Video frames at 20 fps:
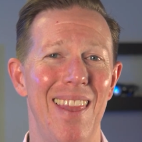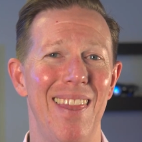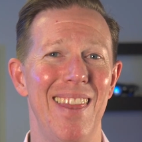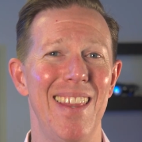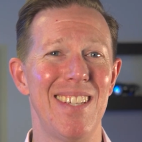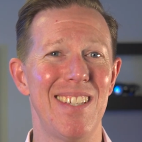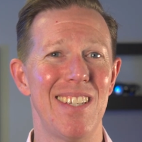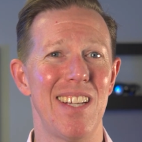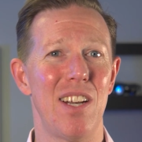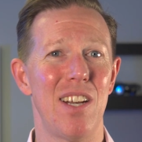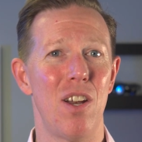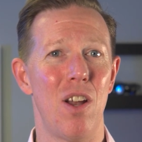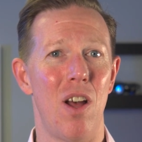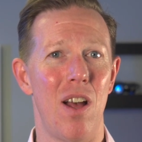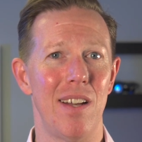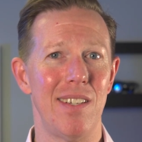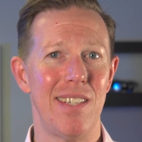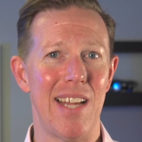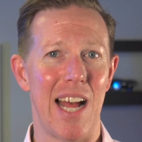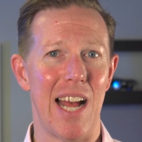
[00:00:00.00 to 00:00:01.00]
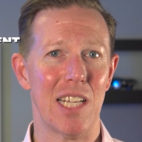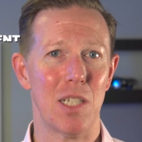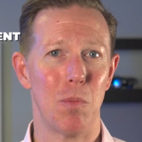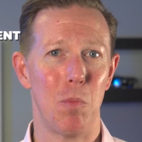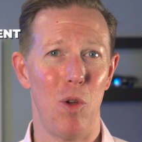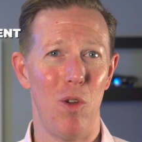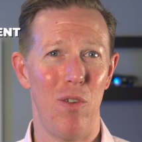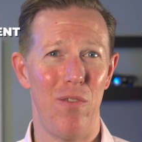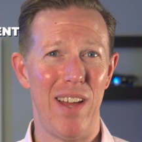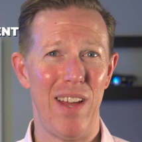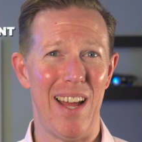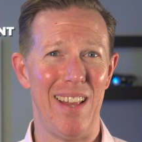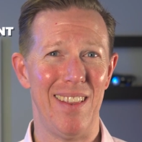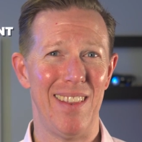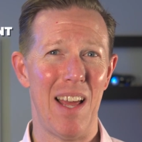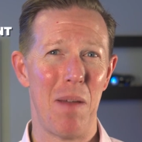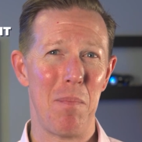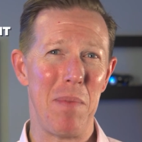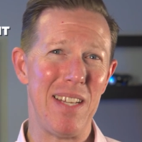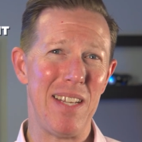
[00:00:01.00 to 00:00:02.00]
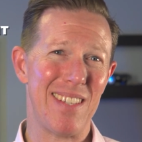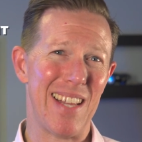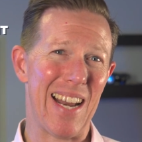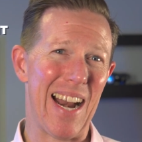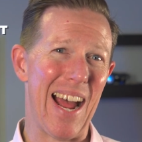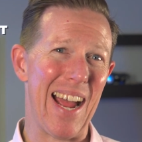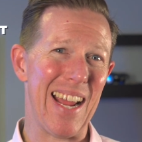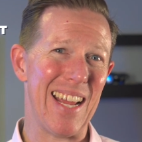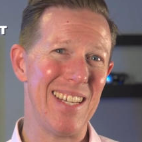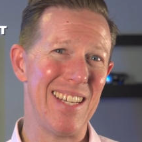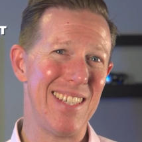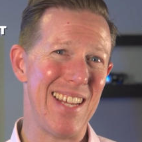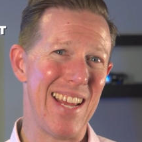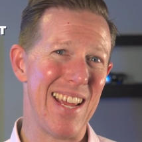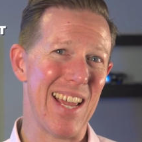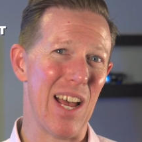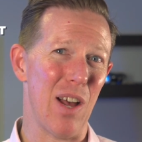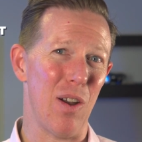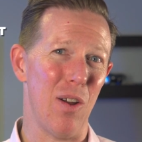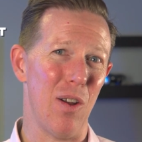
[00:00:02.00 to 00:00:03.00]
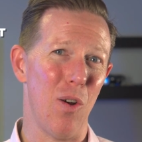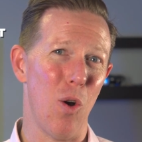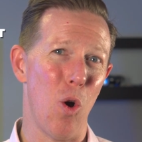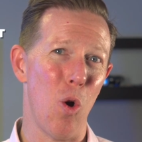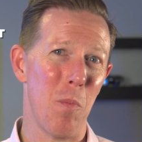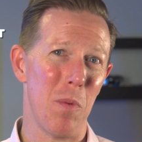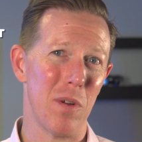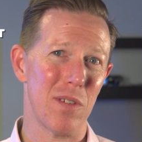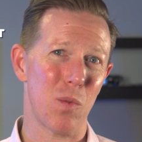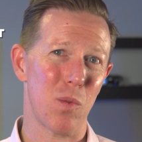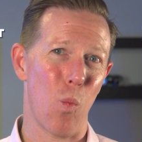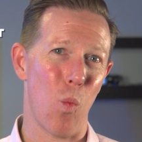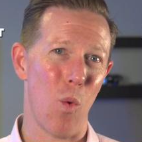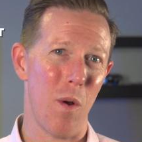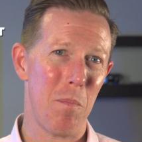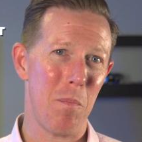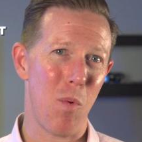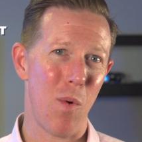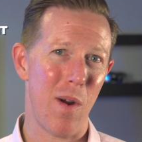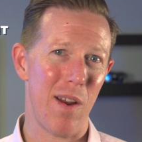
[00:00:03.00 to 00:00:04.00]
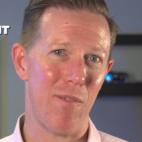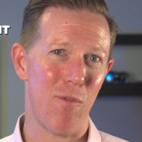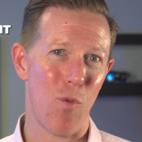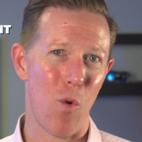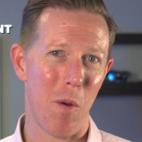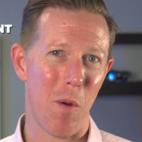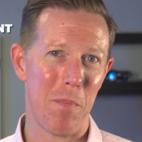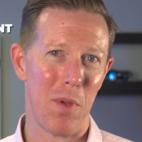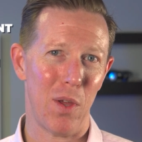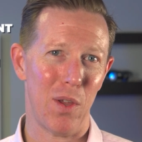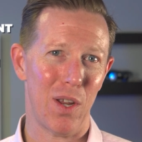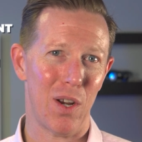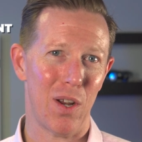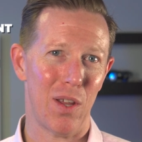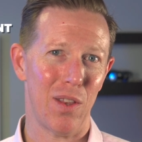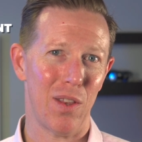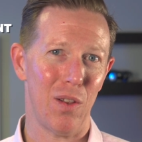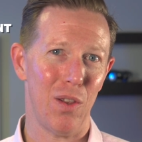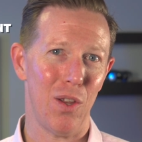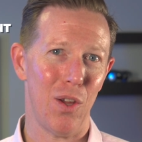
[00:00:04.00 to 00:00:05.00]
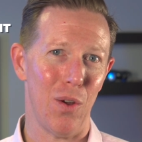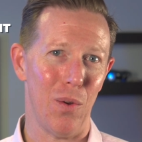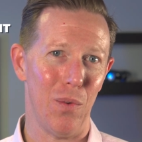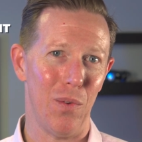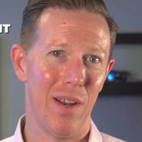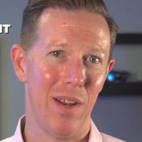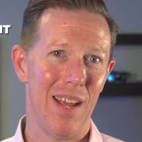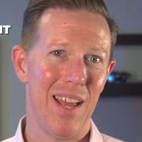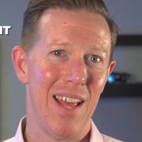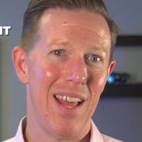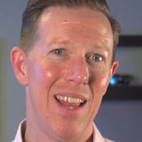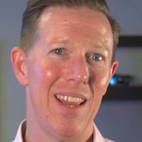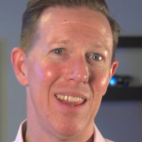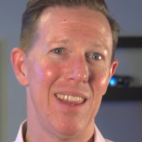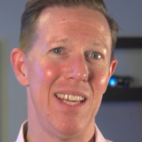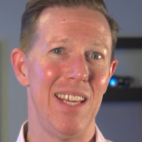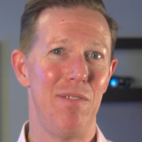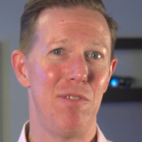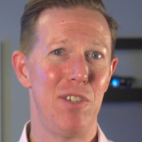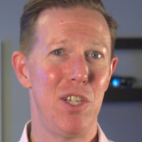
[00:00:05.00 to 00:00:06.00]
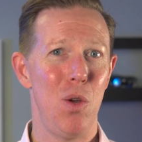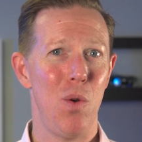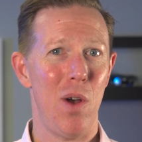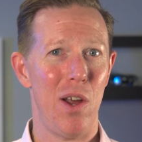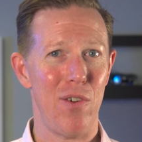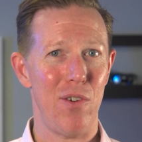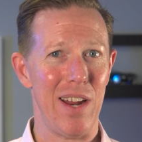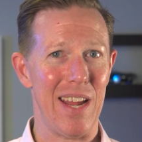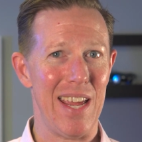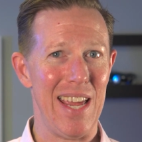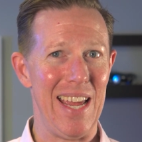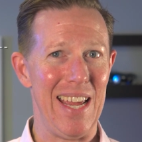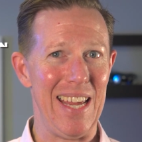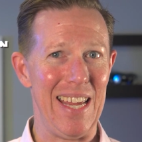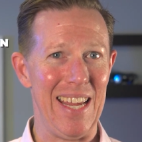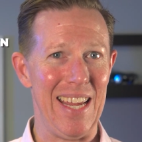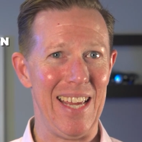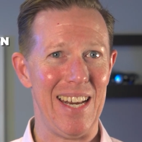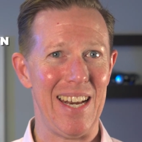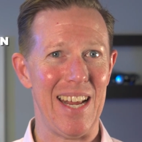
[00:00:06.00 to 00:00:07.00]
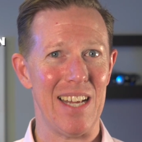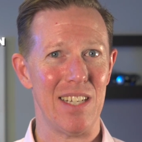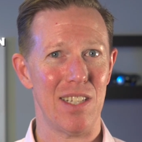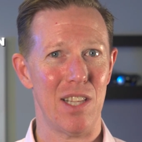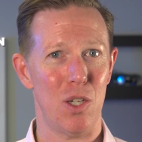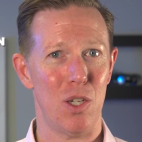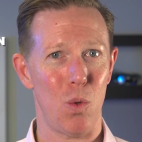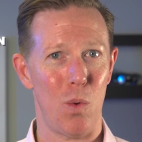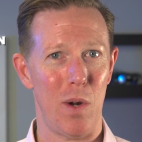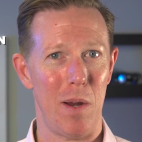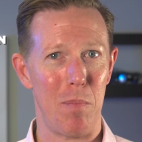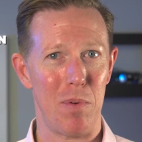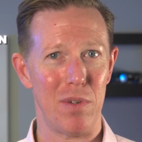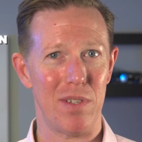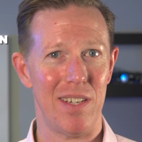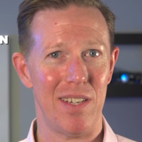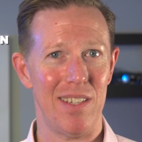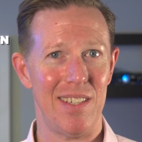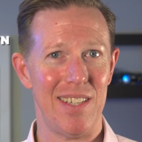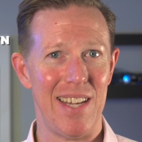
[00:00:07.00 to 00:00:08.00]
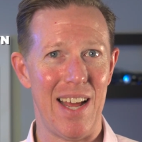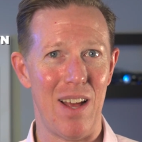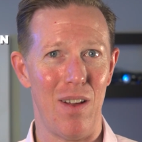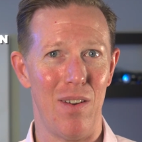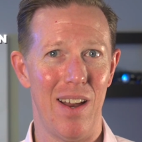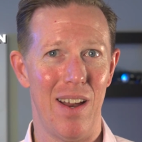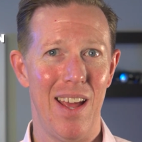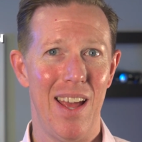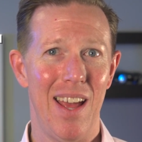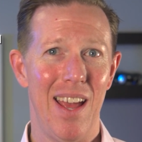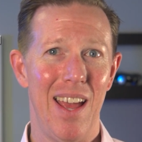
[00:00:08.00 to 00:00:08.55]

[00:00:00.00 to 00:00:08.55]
This is a non-taxable event. That means that I can take out almost $1.4 million on the loan, leave $200K in as the 20% down.